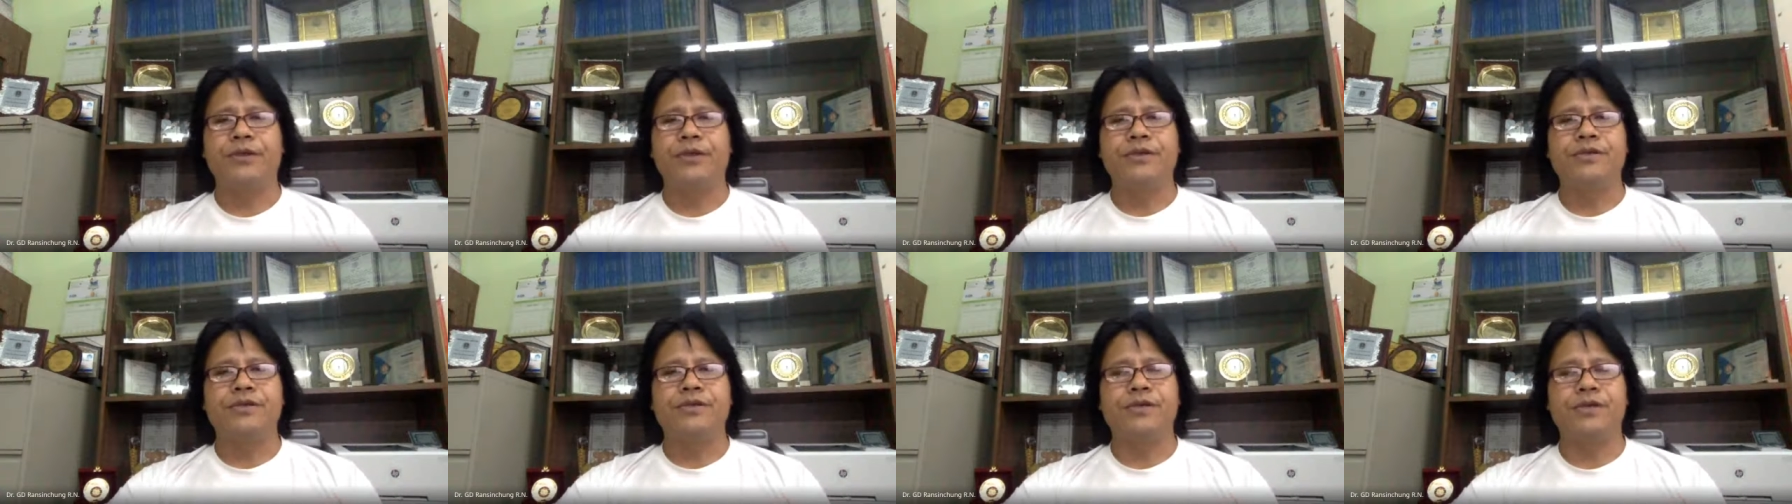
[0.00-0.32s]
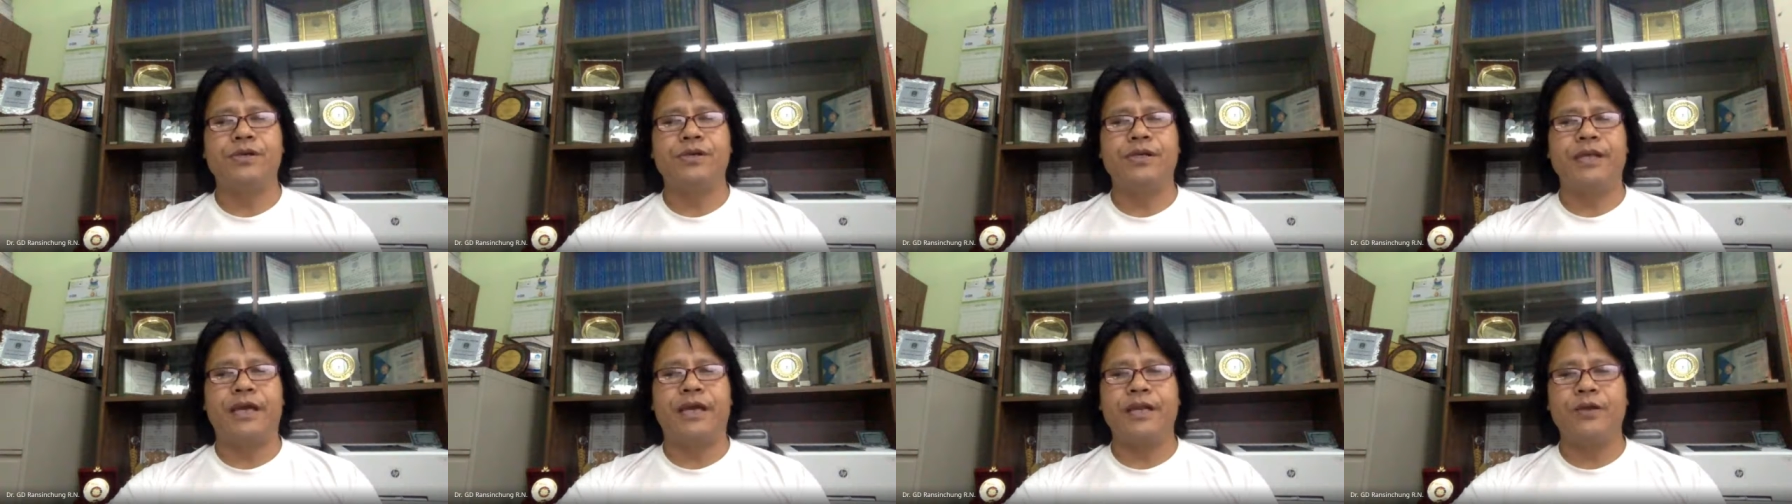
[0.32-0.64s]
so
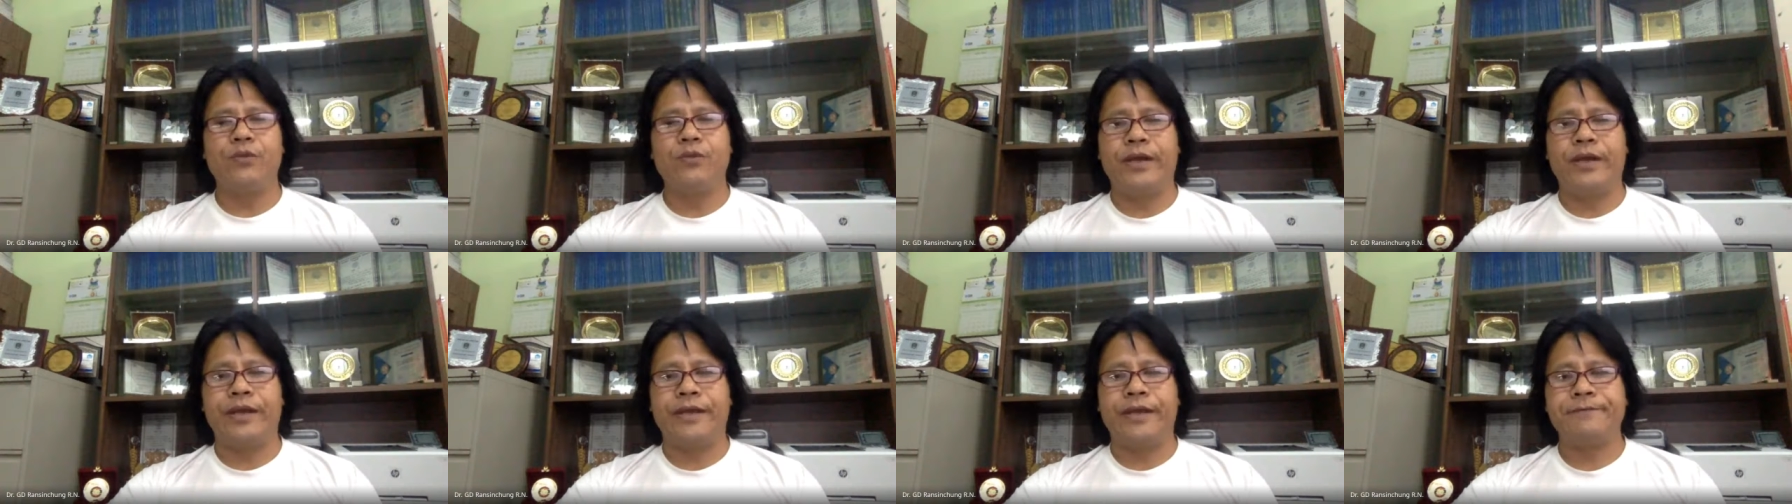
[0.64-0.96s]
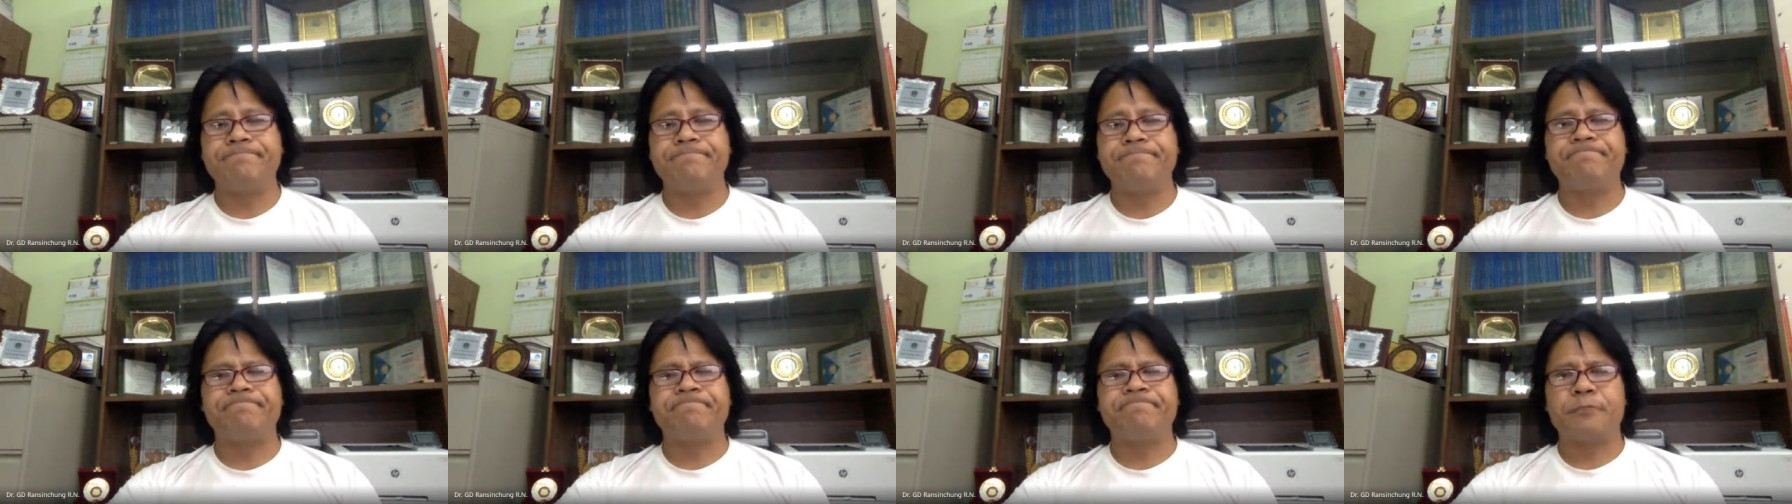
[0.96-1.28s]
in that
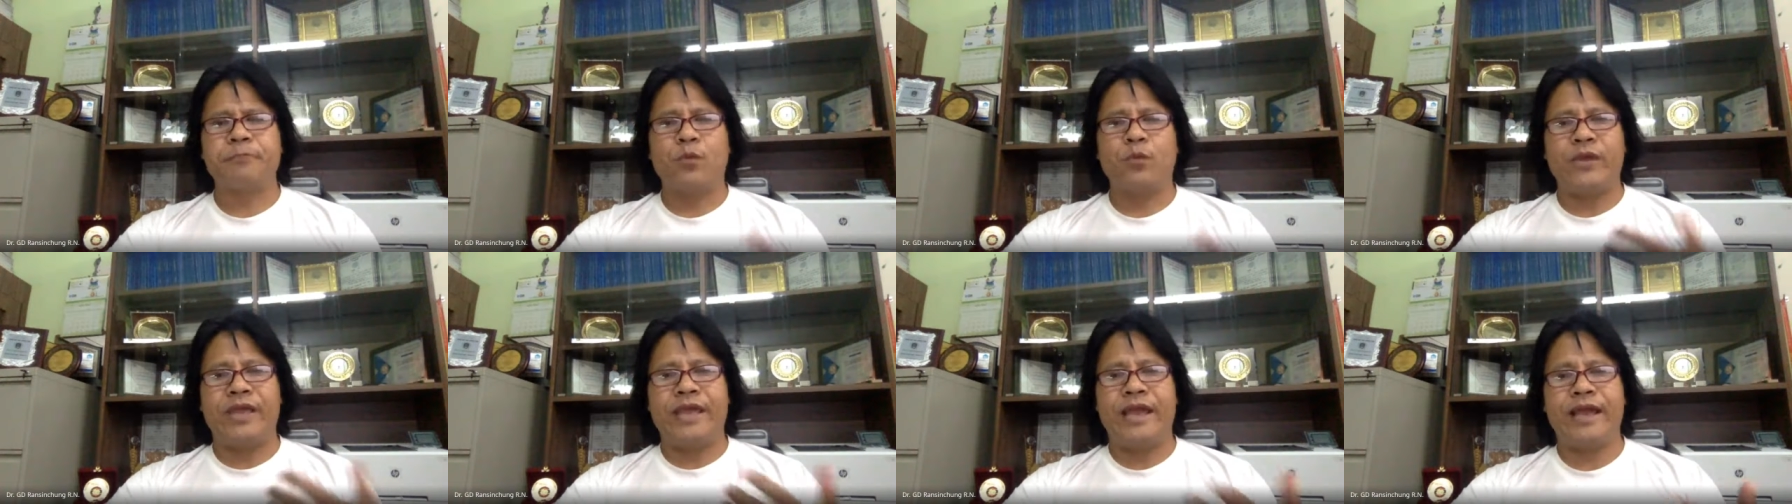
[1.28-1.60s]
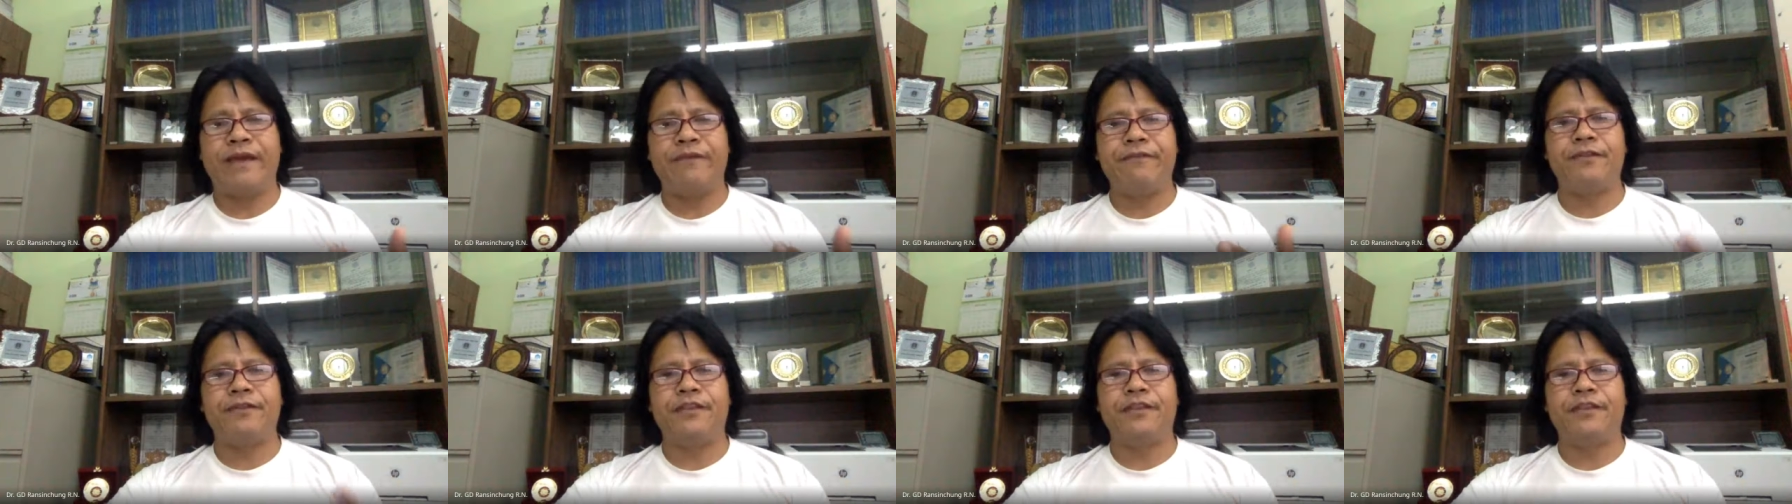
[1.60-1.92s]
way we have a